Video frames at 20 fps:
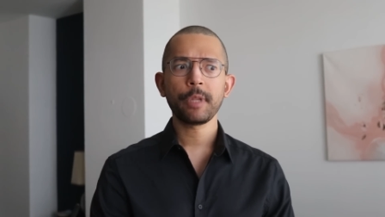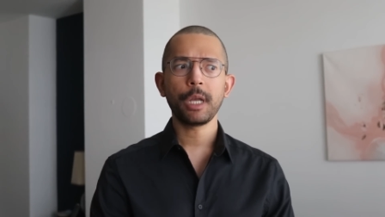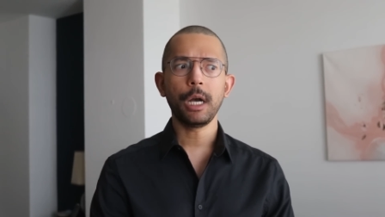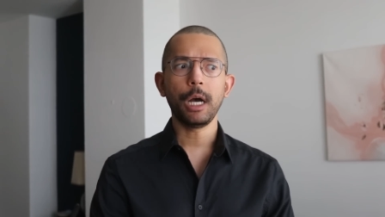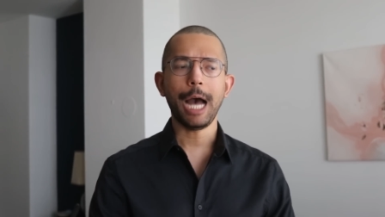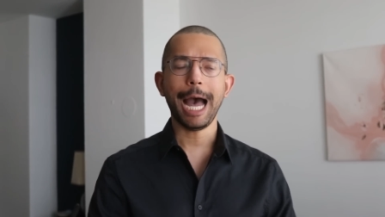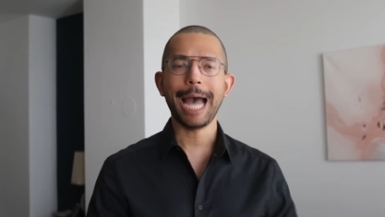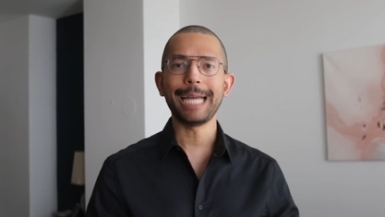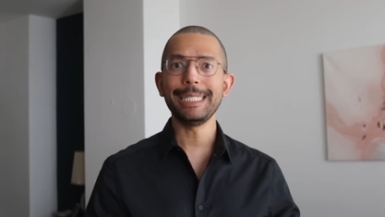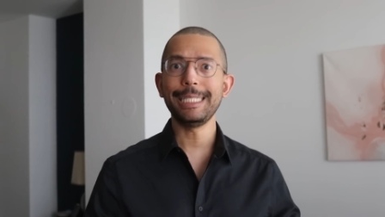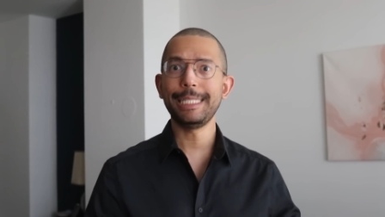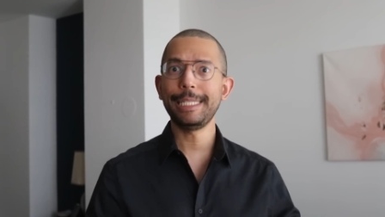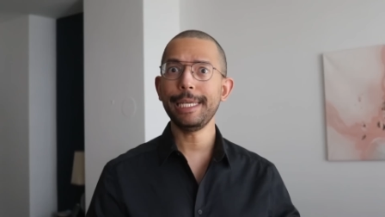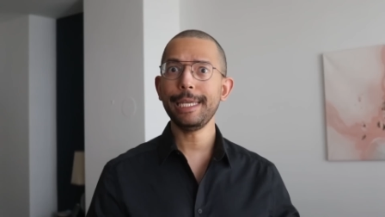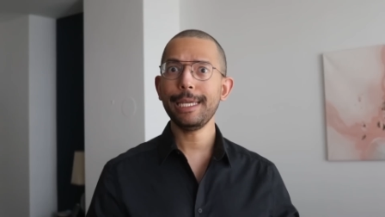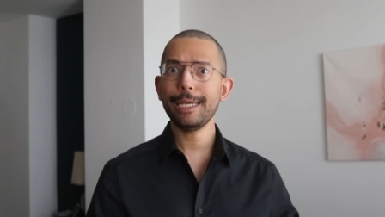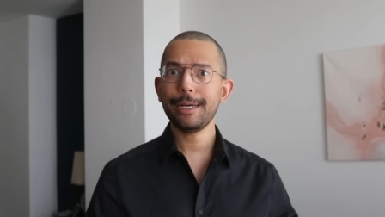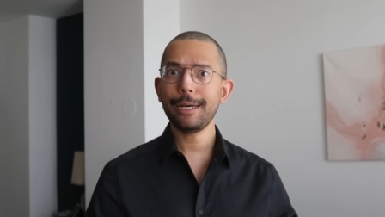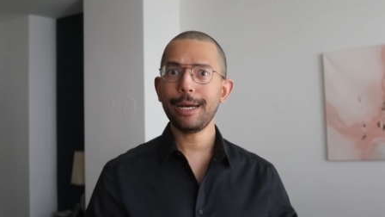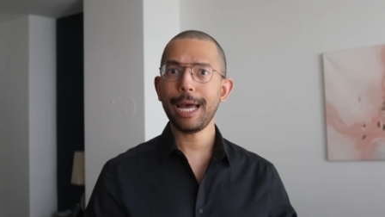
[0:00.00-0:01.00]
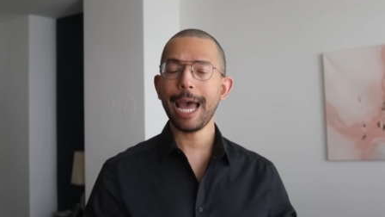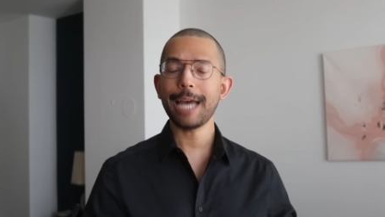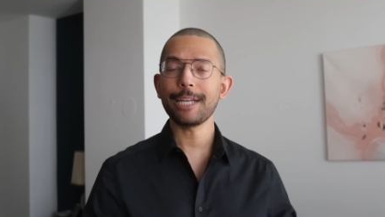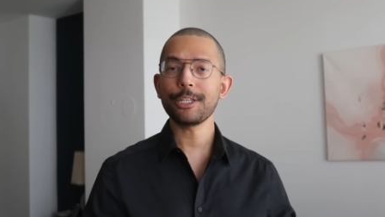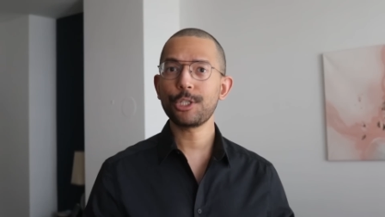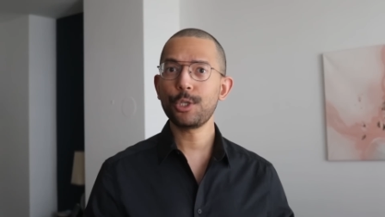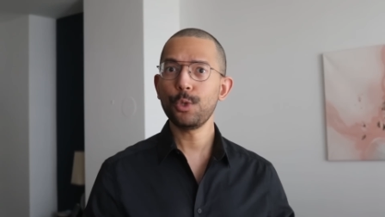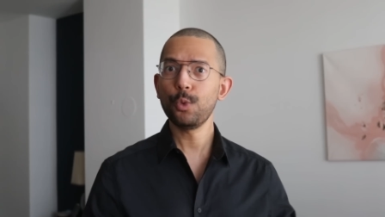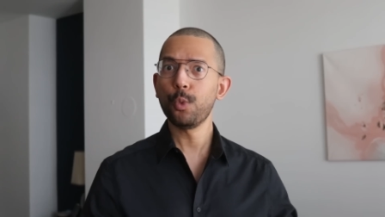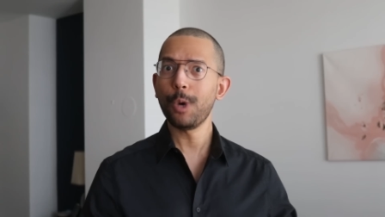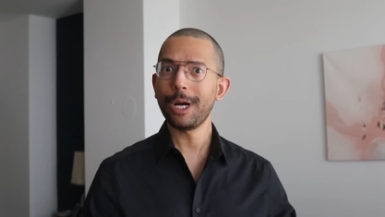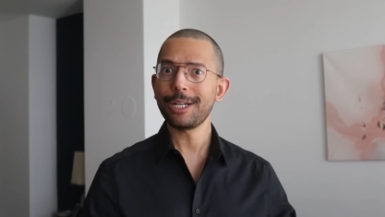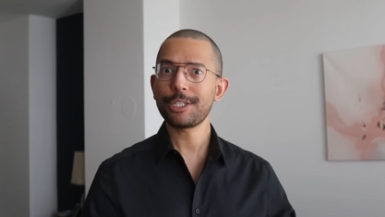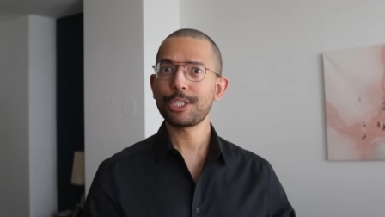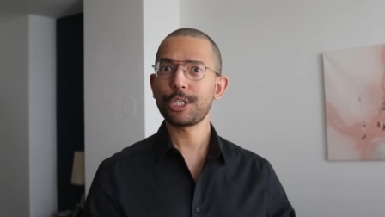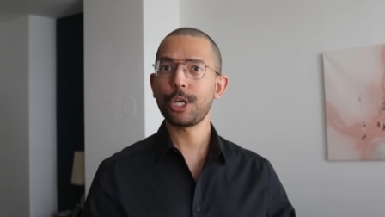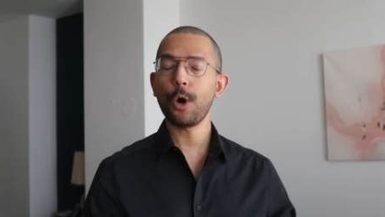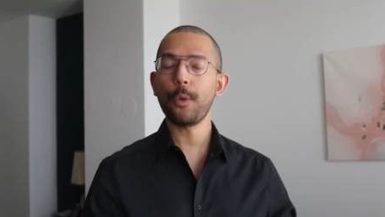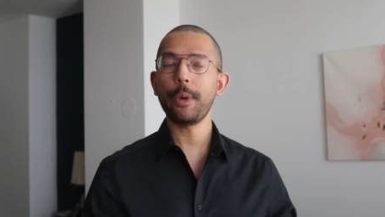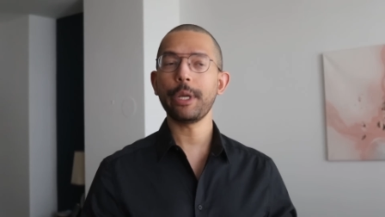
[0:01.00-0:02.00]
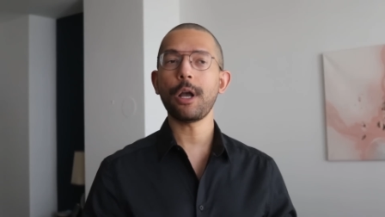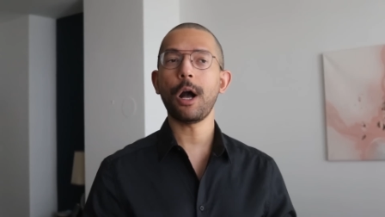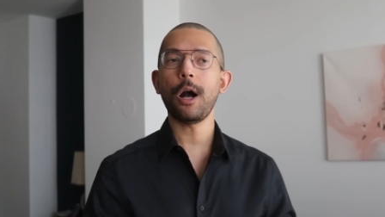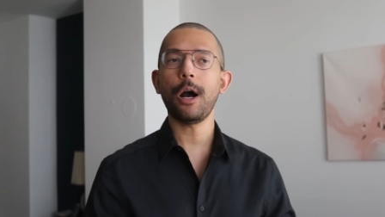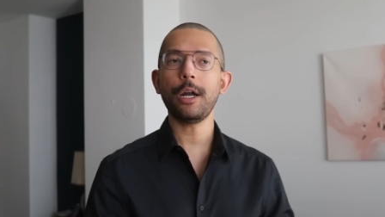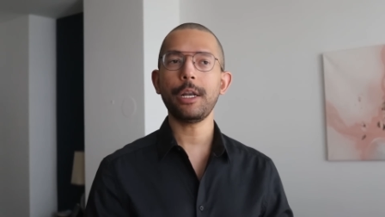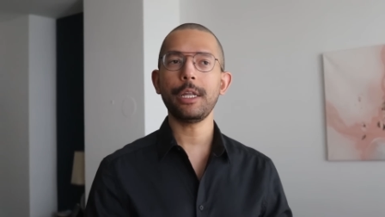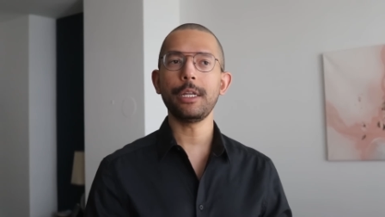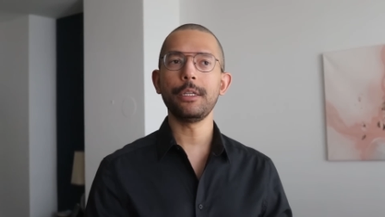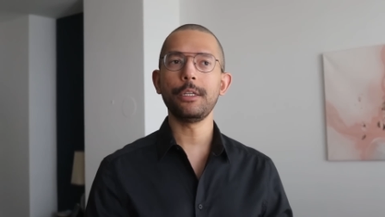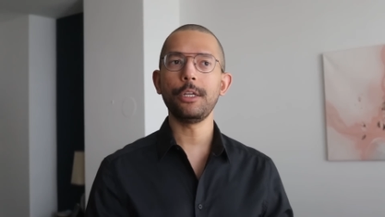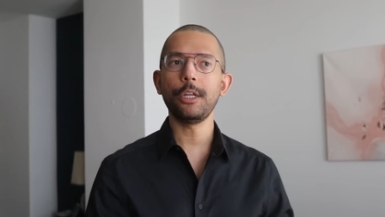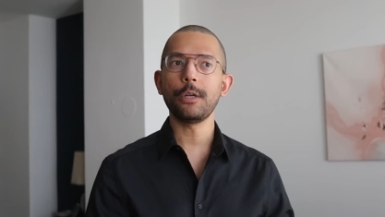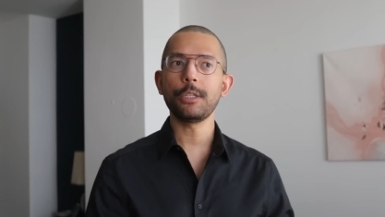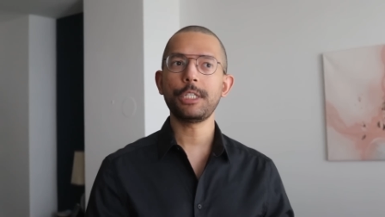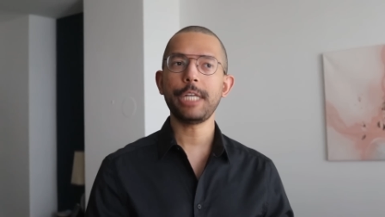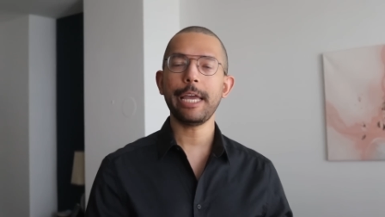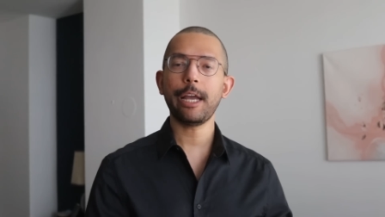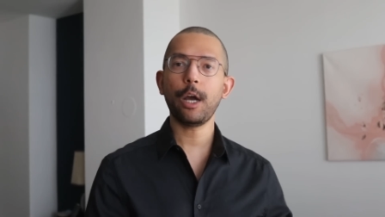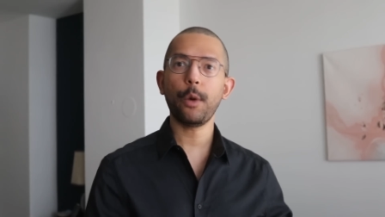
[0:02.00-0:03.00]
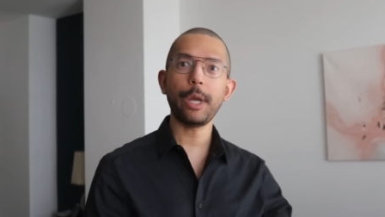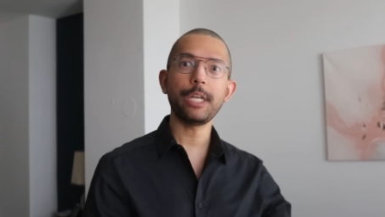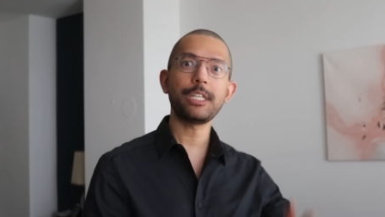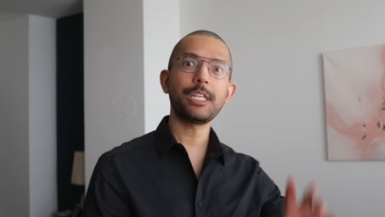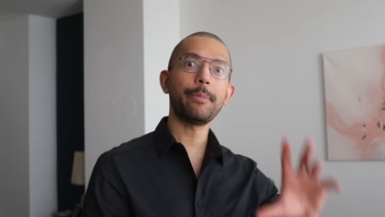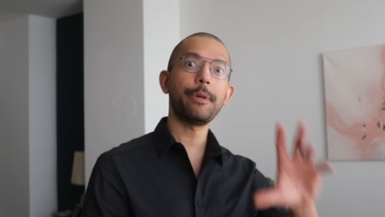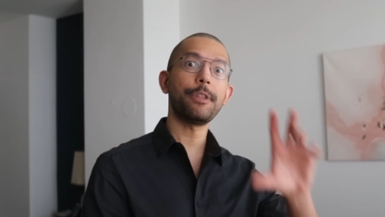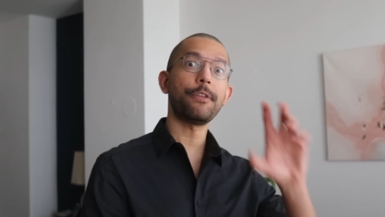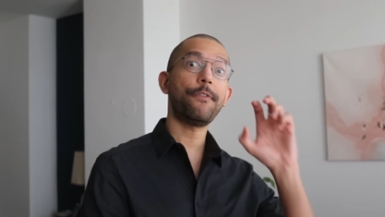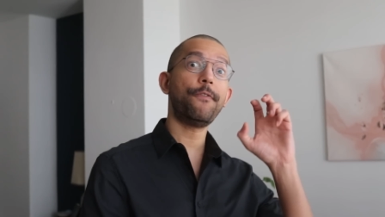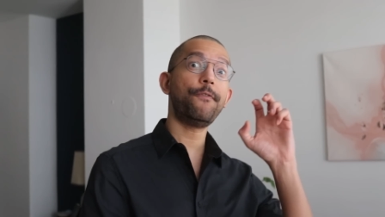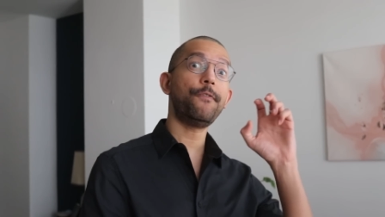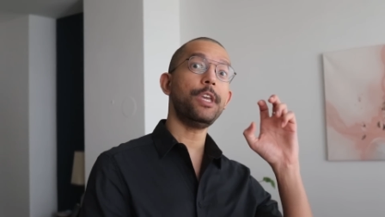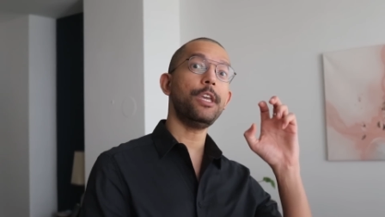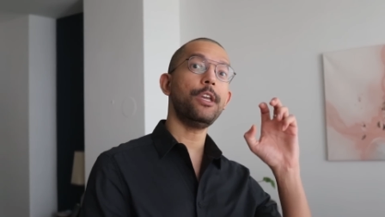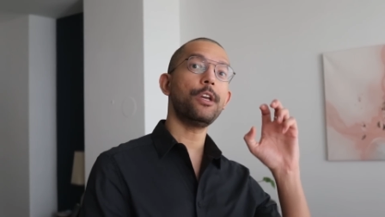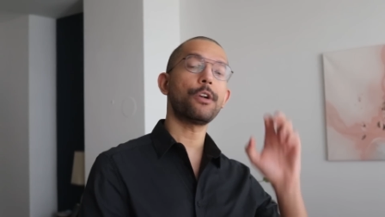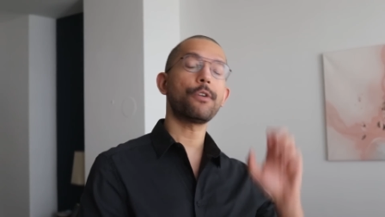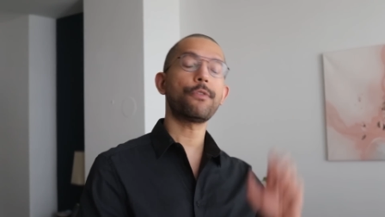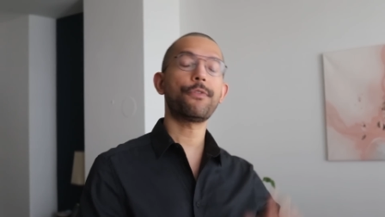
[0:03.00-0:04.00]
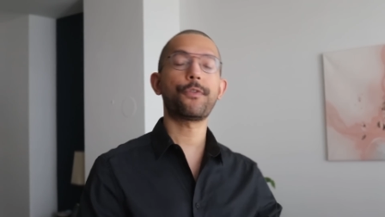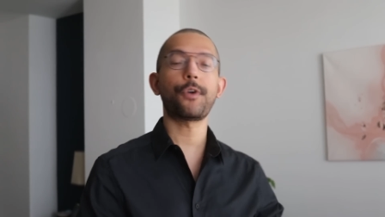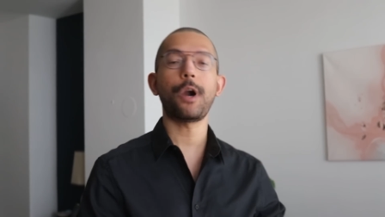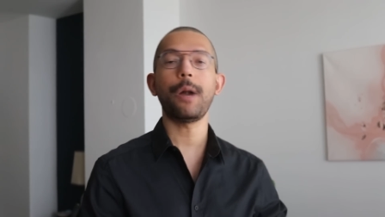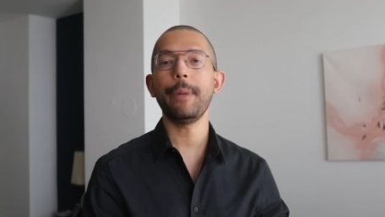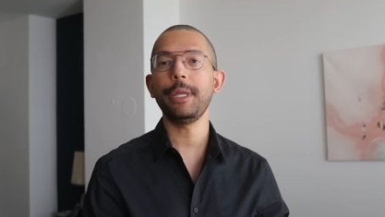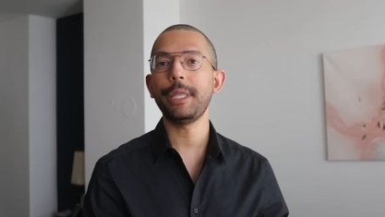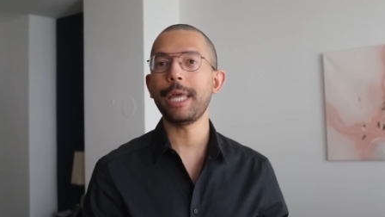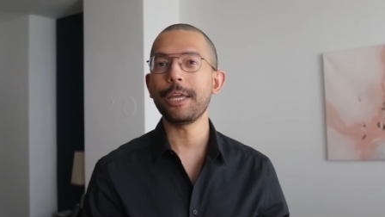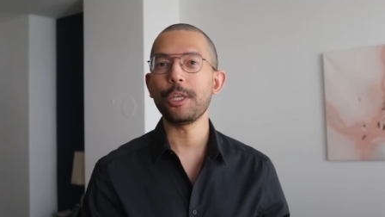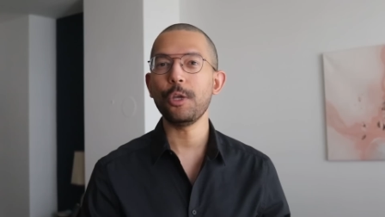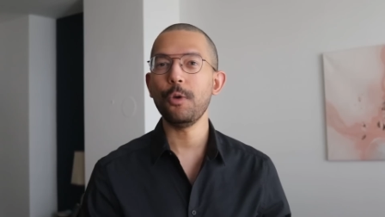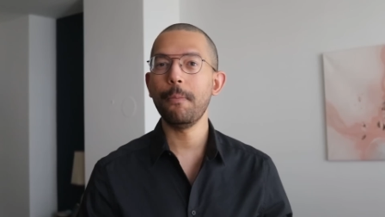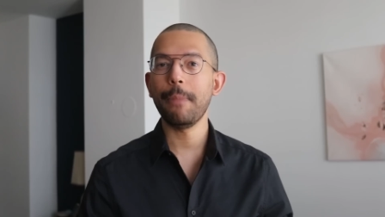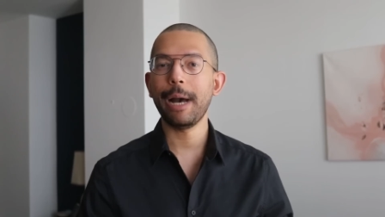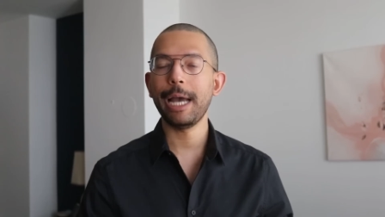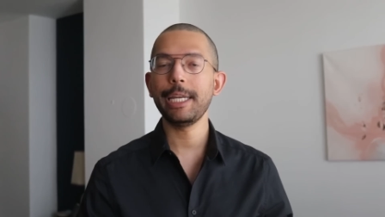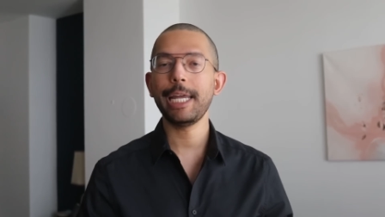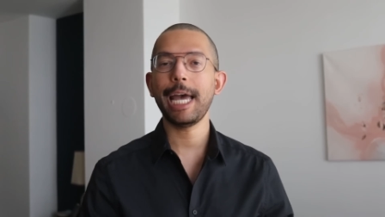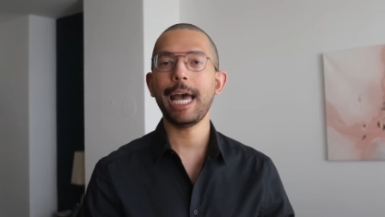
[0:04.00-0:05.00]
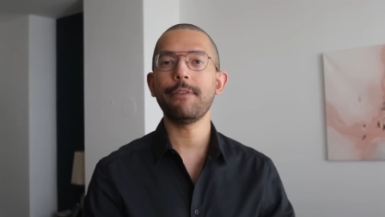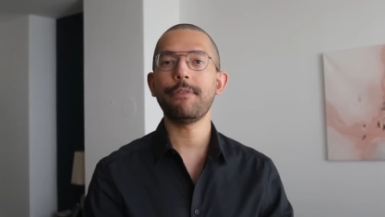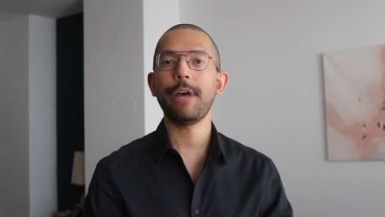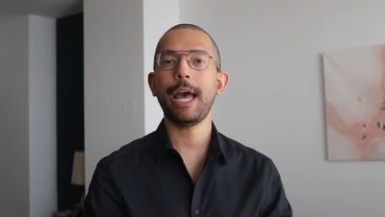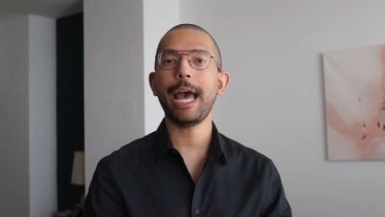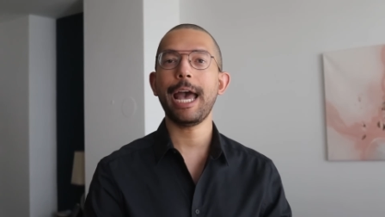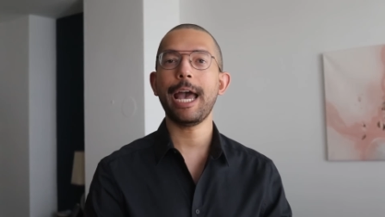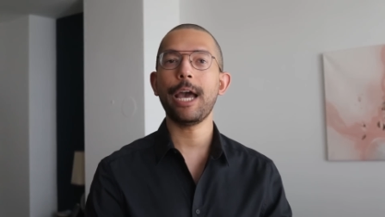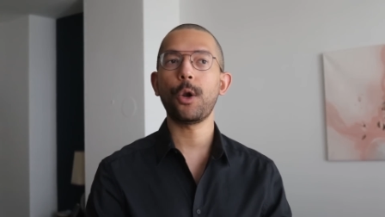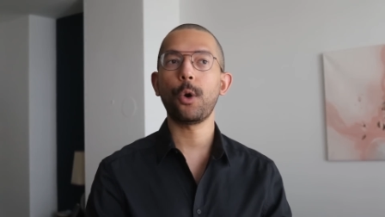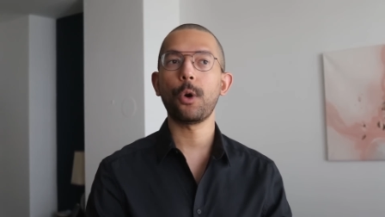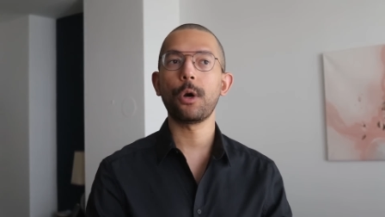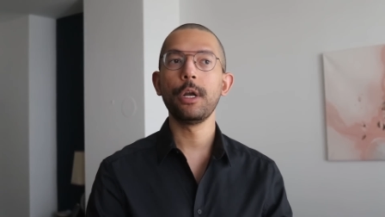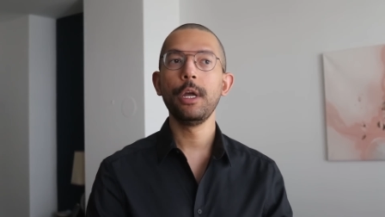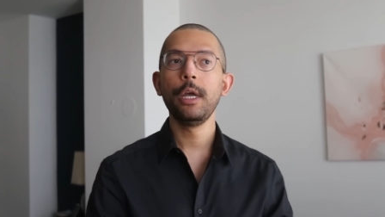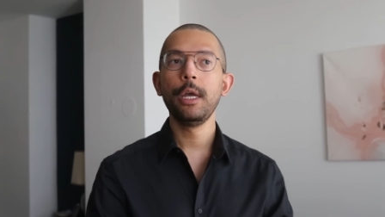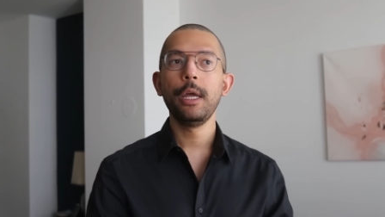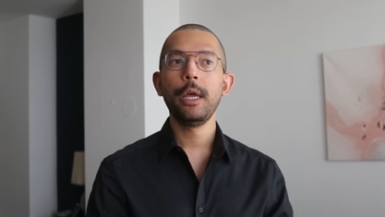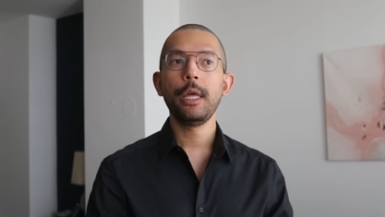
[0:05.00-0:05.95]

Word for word: idea as to what's going on, and take away some of the fear from it that you might have had, or